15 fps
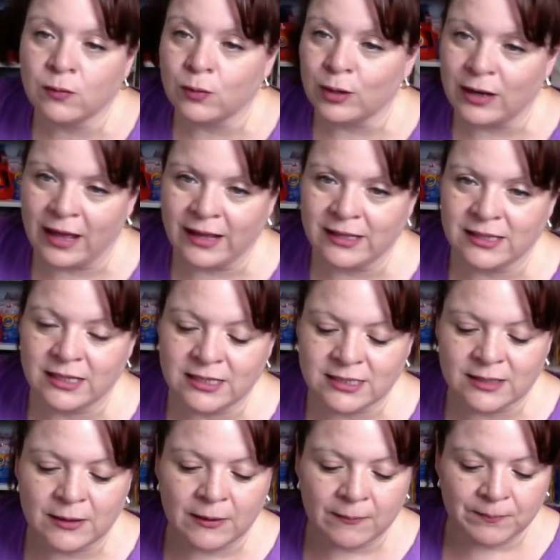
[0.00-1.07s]
will like these,
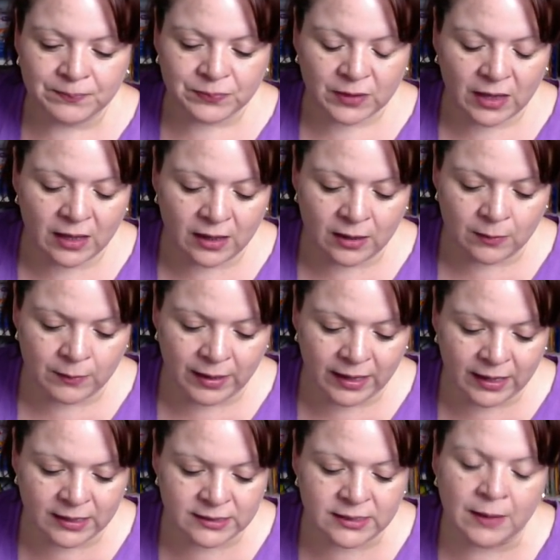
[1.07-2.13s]
um,
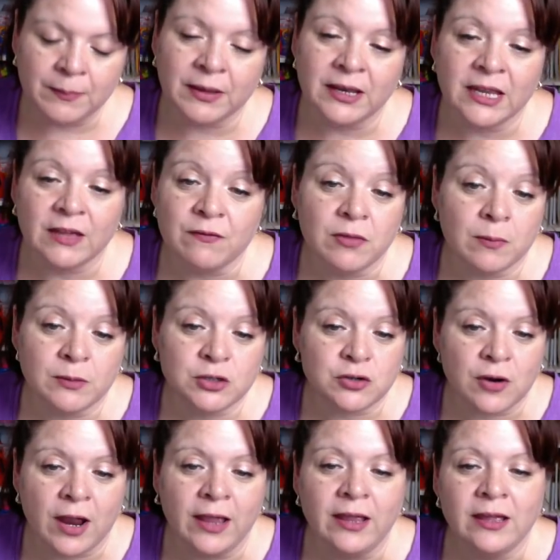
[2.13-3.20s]
and I'm going to give them a
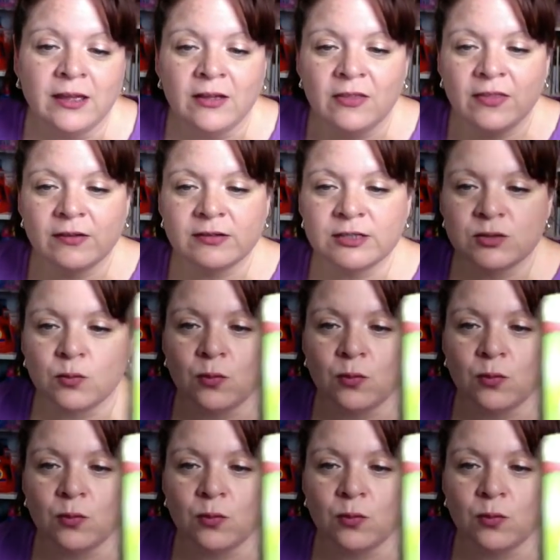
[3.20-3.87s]
try. There is